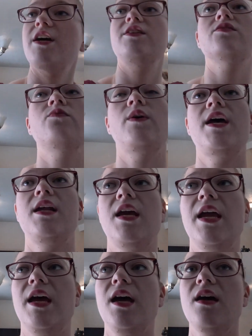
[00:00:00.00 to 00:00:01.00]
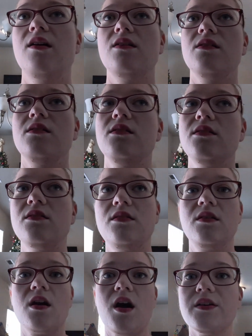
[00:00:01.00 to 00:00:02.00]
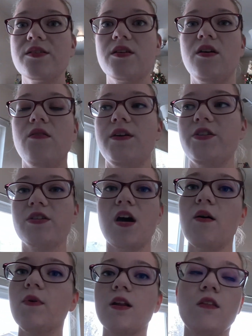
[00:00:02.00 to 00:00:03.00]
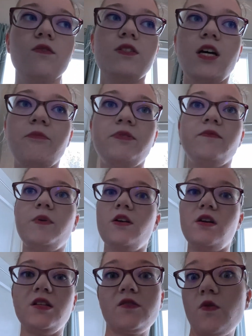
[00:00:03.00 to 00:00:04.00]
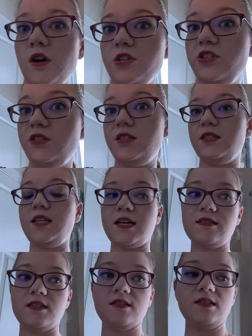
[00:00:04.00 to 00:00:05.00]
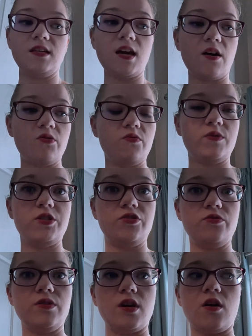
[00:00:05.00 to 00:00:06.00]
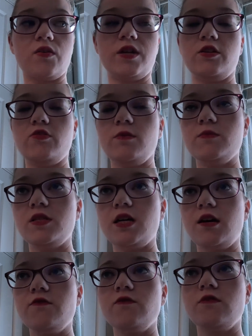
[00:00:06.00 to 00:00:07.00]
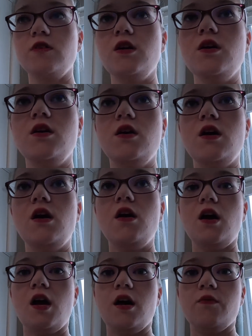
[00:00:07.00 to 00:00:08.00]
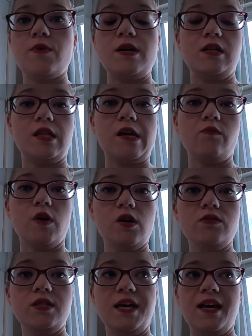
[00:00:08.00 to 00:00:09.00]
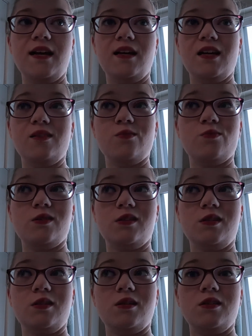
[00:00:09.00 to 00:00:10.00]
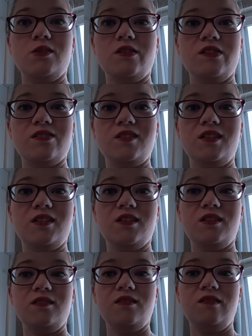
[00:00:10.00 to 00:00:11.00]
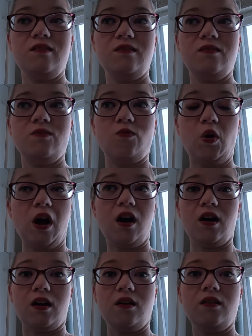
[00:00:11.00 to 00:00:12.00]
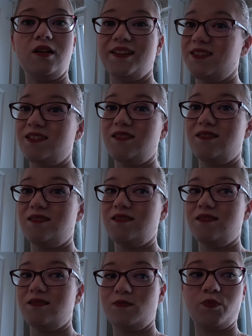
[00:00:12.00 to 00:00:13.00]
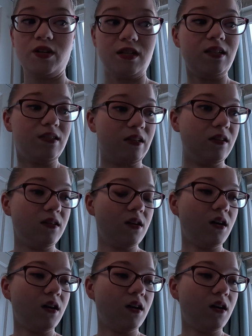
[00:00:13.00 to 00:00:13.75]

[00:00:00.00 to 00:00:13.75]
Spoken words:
I just went to Costco and just got one of those tubs of butternut squash just to test and see how it would do, the already trimmed stuff, ready to like roast, and it's really good. You can just eat it raw. It's pretty decent.